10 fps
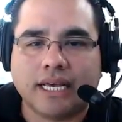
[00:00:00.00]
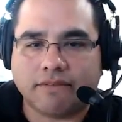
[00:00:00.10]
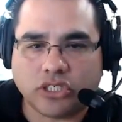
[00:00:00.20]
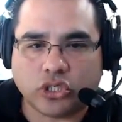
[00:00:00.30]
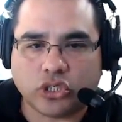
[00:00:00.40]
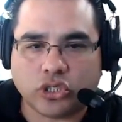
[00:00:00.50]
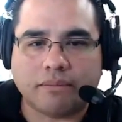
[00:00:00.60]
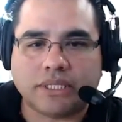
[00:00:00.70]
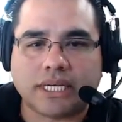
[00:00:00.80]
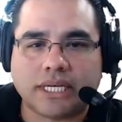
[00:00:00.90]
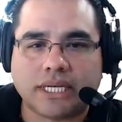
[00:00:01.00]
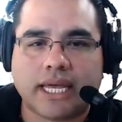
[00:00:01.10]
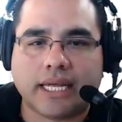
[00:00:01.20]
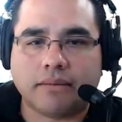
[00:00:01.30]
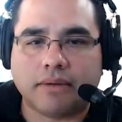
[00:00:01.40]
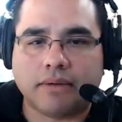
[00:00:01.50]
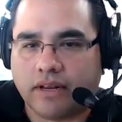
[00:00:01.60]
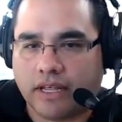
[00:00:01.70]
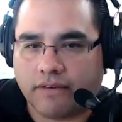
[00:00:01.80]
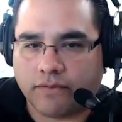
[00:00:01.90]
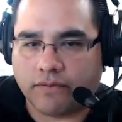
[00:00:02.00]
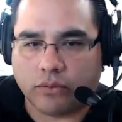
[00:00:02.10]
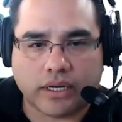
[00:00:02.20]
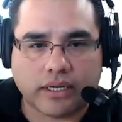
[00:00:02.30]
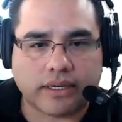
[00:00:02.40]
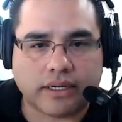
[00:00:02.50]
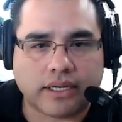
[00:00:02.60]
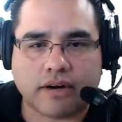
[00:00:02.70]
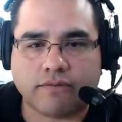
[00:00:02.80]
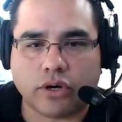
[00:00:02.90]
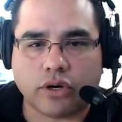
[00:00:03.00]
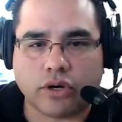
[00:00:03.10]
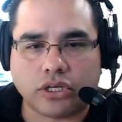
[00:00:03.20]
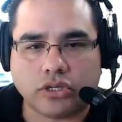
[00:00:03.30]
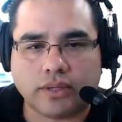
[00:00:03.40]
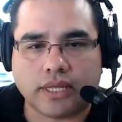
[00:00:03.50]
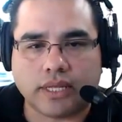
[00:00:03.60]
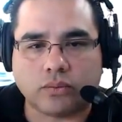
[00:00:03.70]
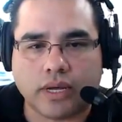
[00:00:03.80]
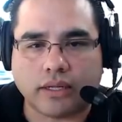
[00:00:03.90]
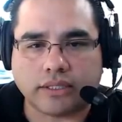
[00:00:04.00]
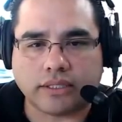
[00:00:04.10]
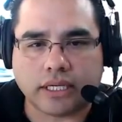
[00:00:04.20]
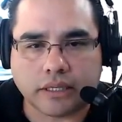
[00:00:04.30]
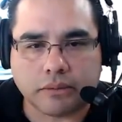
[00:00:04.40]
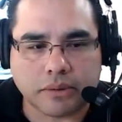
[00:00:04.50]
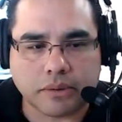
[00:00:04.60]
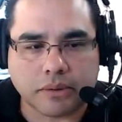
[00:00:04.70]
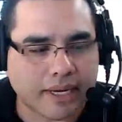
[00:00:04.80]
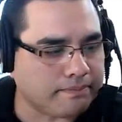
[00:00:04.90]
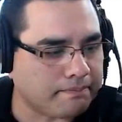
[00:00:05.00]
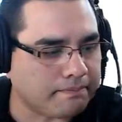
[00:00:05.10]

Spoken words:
Give us your website. Even if you want to give out a phone number, you can do that as well. Tell us a little bit about you.